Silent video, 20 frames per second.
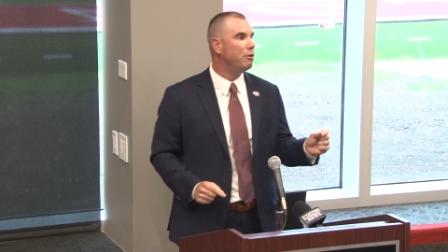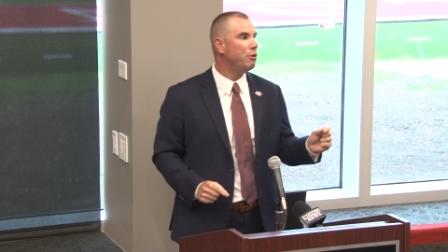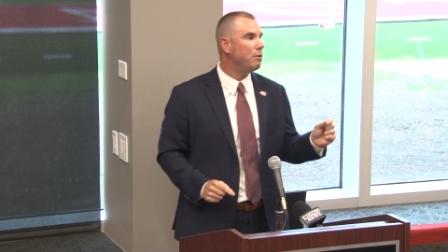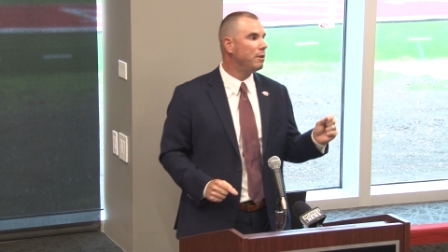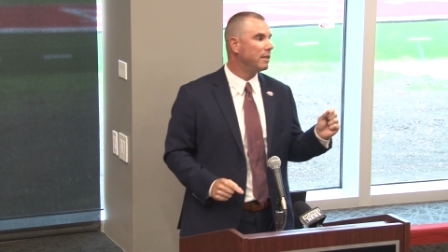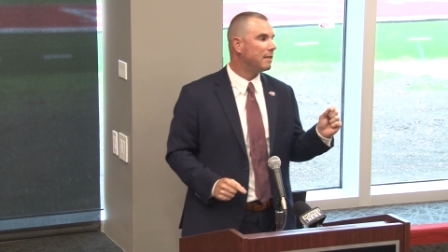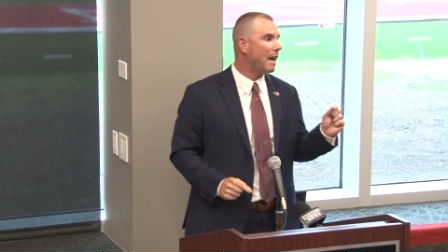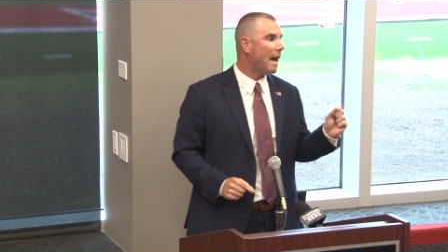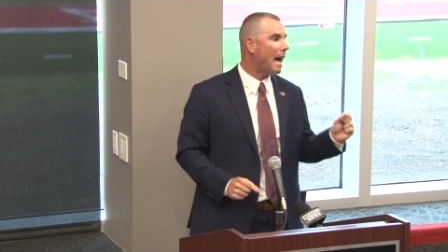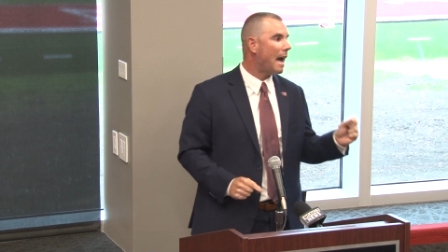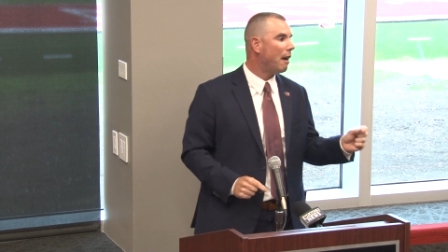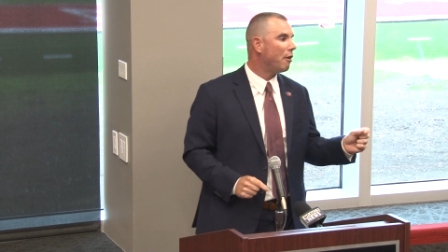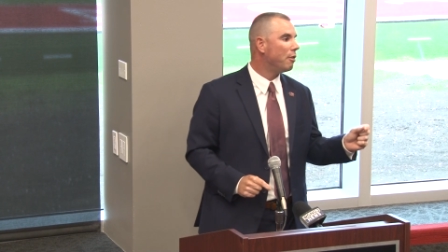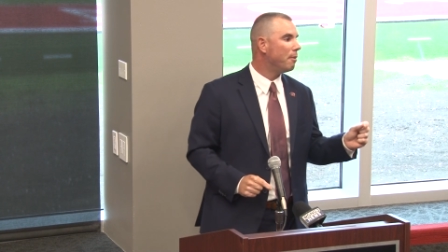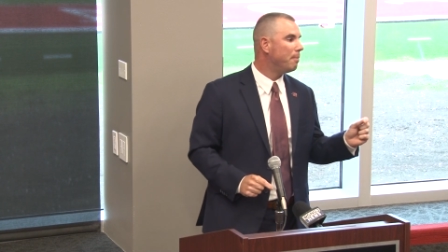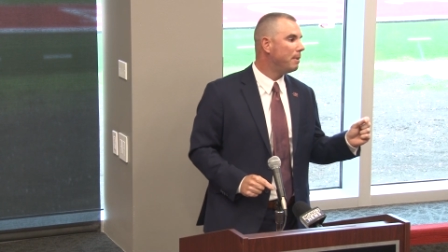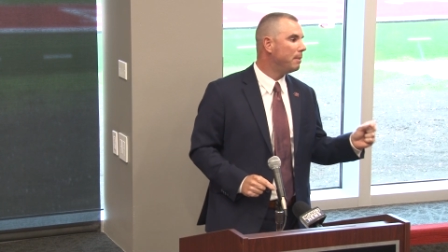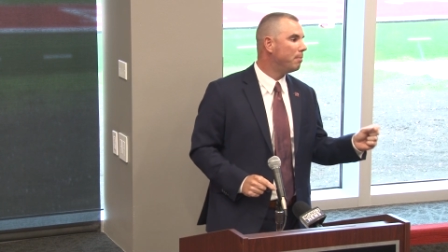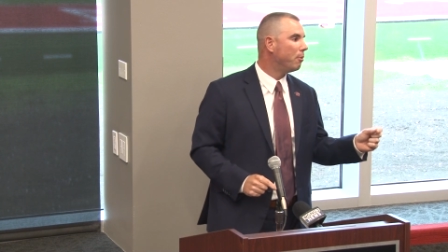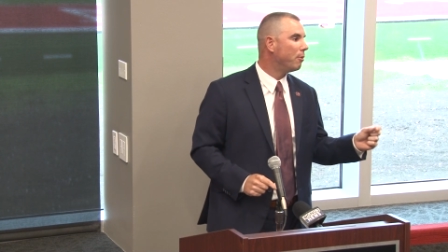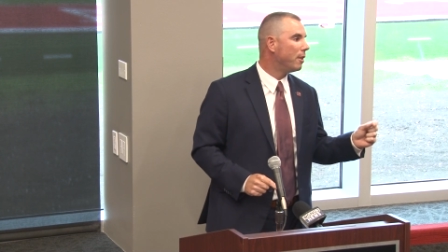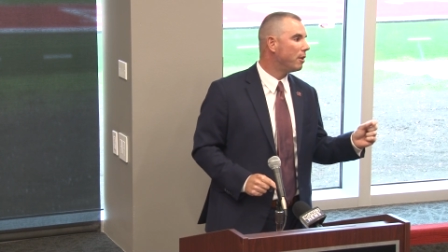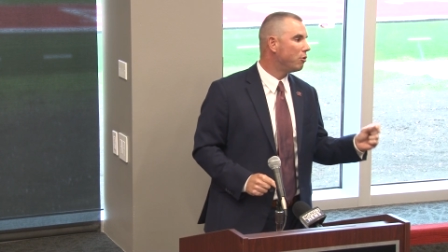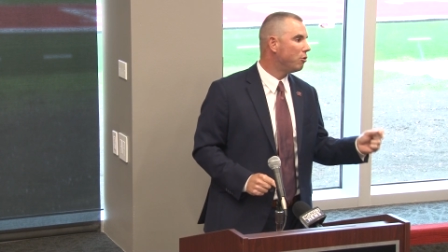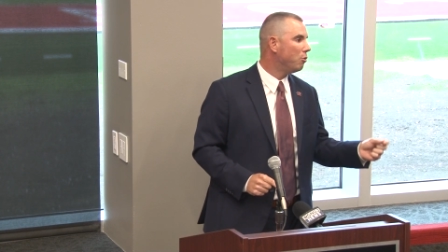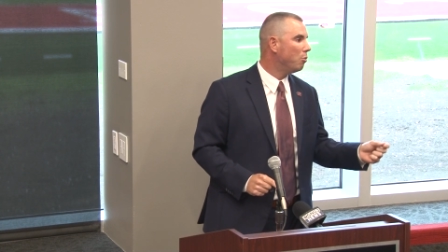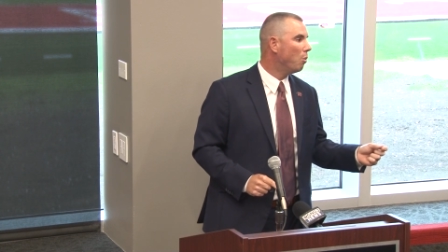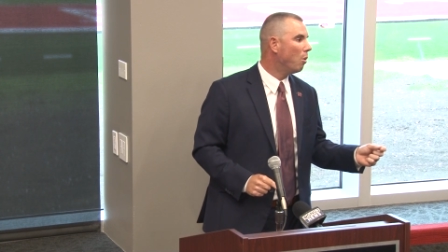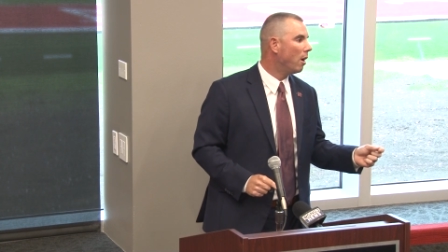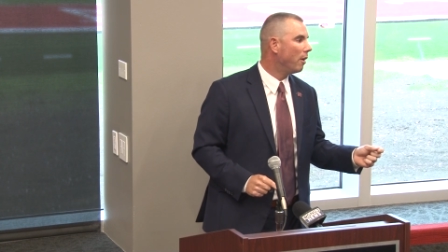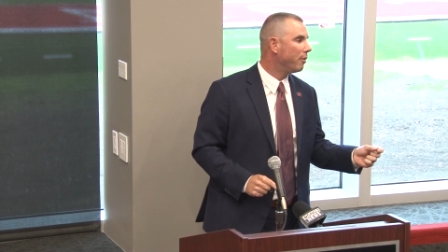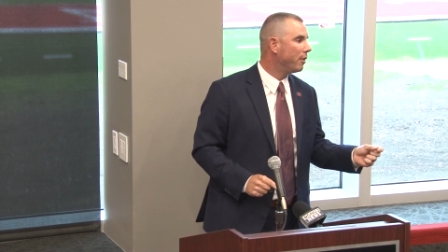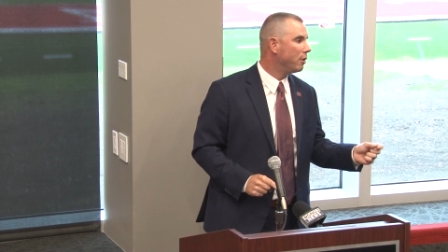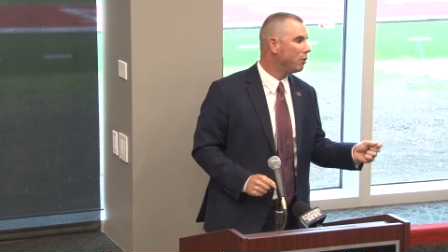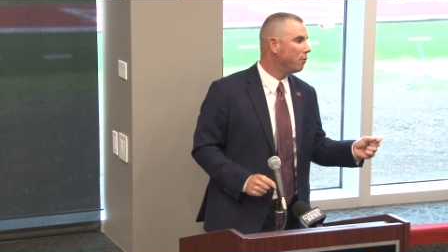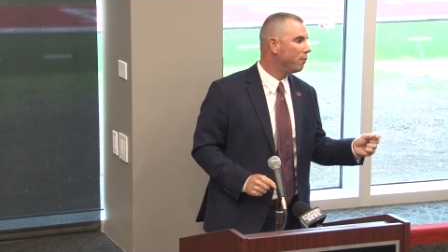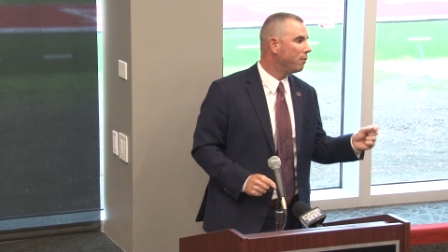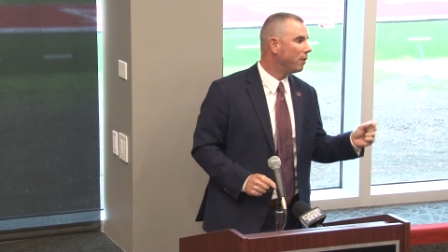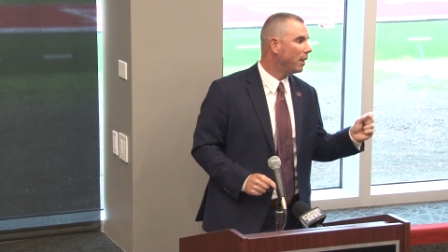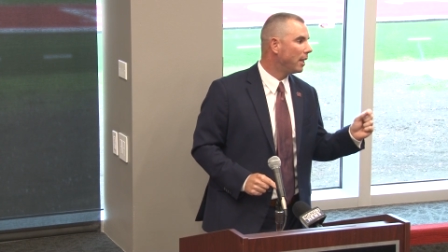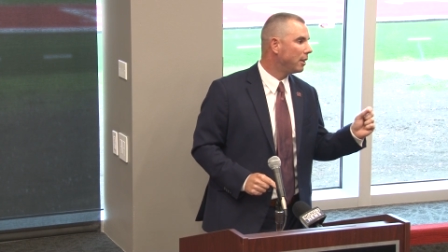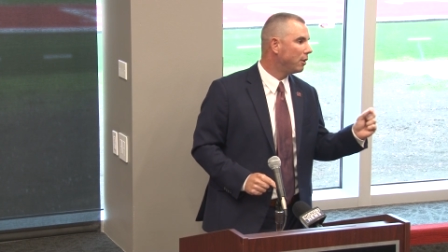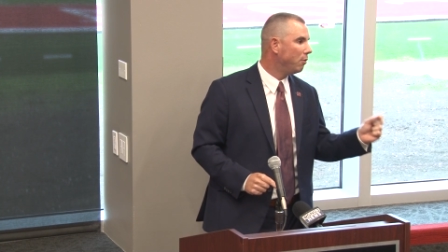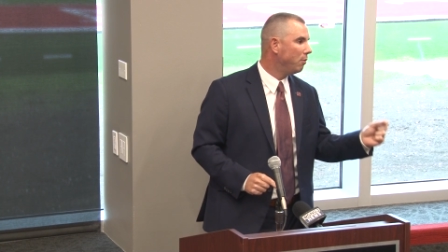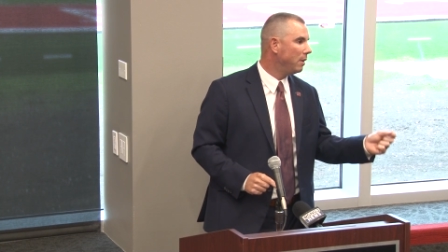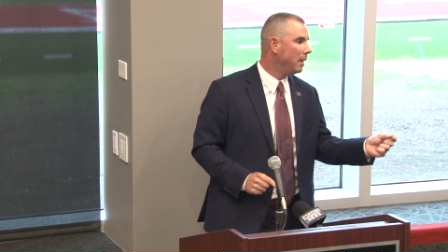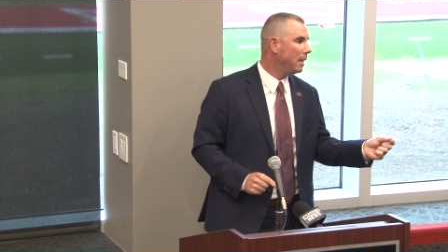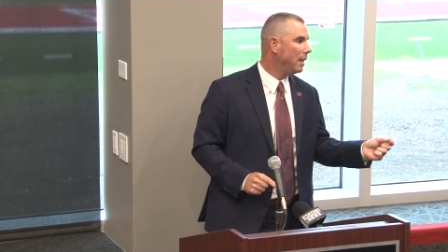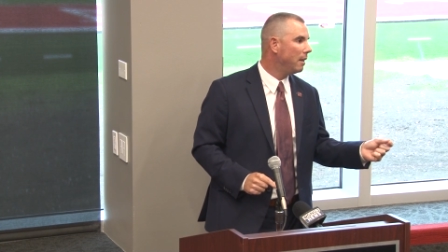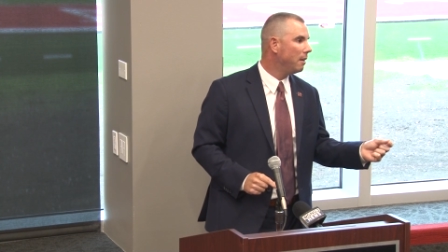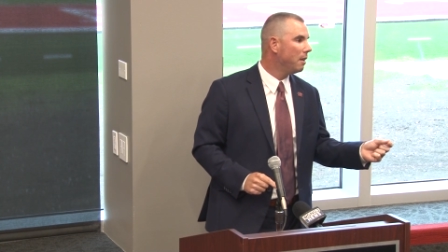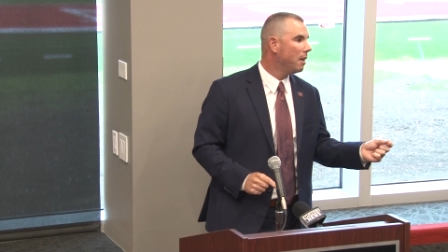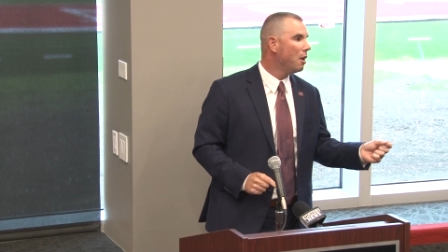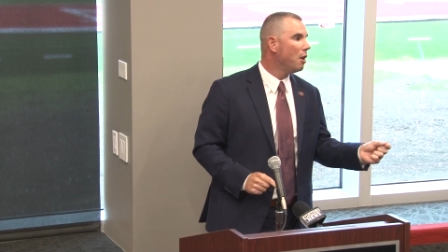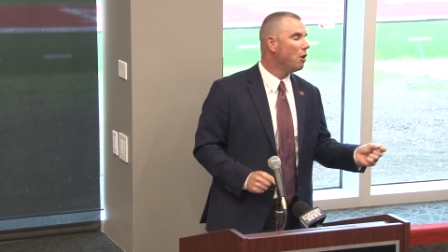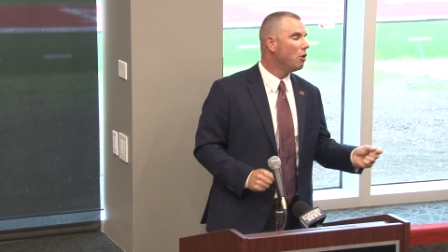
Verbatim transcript: do you get to hire the people that you want, that you feel like you needed